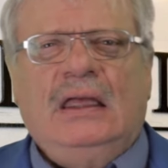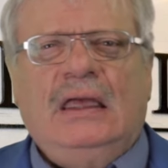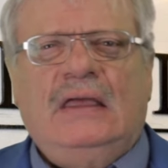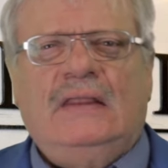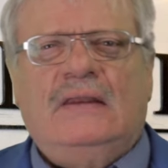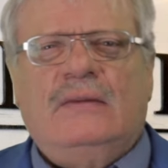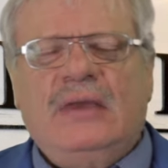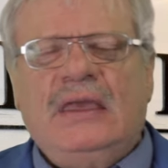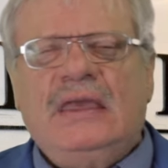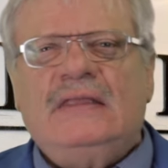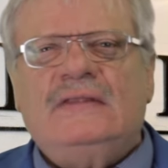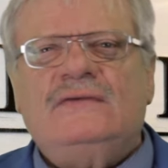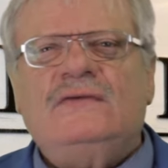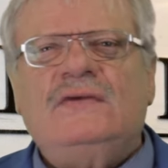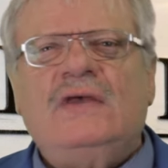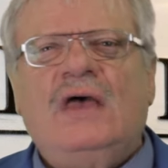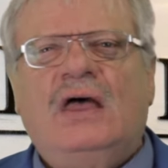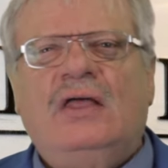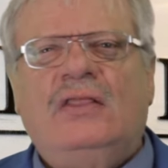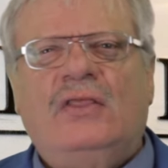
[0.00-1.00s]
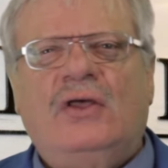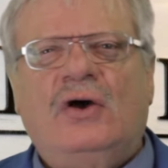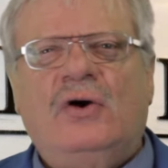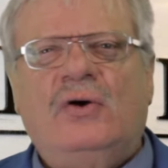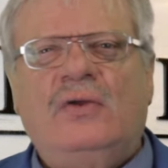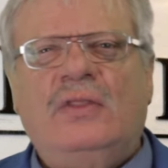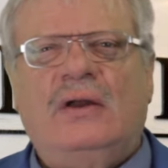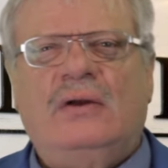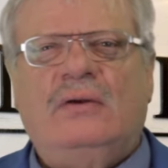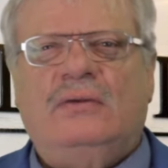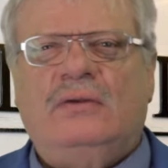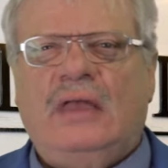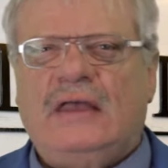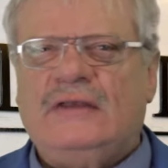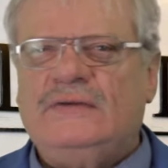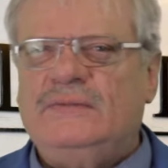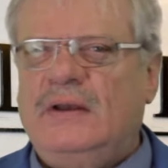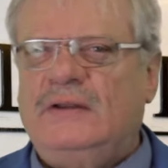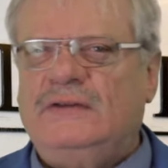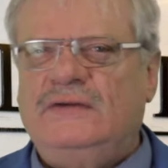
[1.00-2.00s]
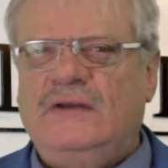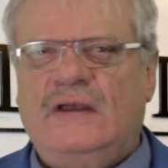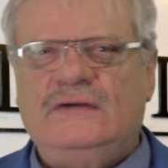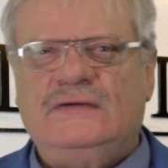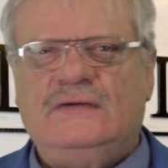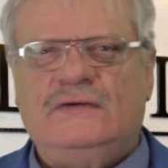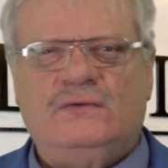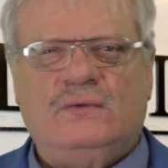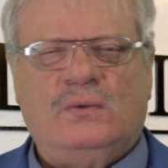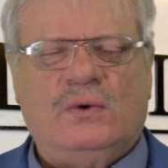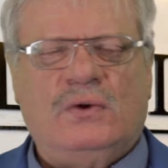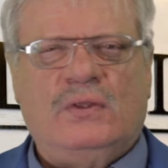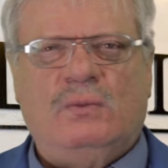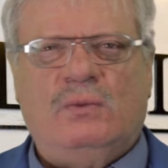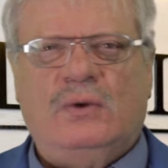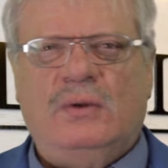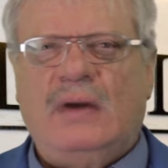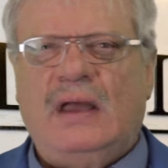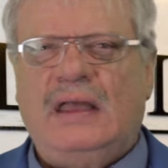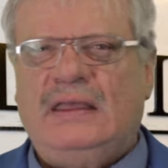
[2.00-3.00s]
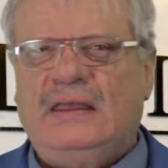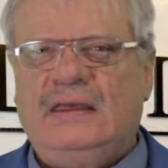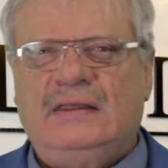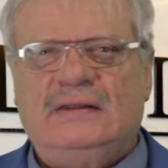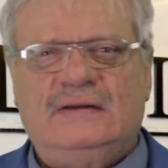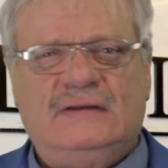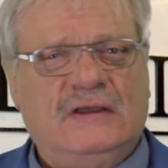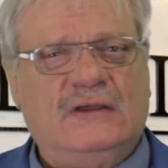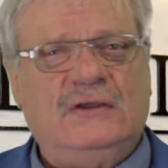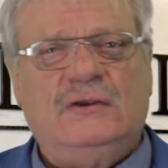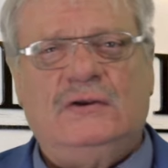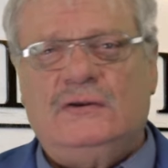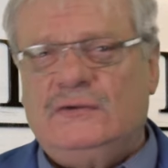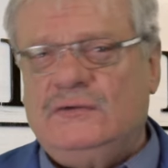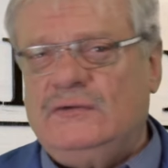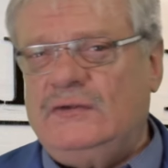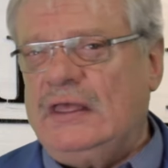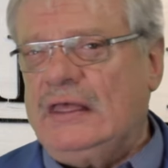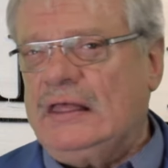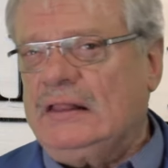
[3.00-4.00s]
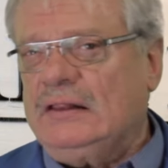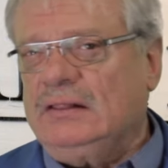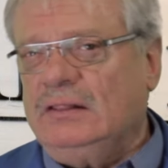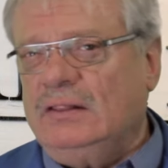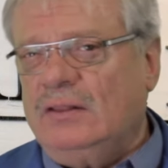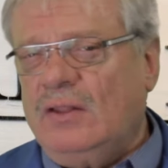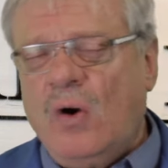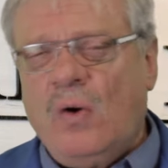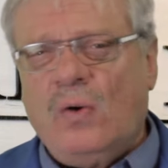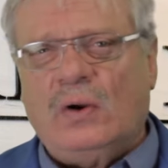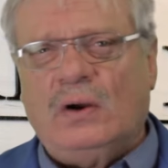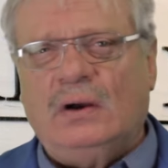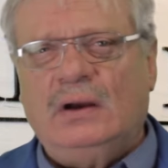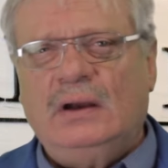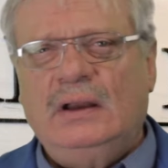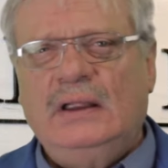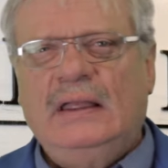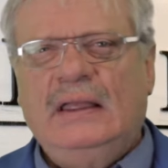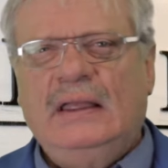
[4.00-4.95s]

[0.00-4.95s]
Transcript: In the beans, though, their expectations were that we might continue to sink lower,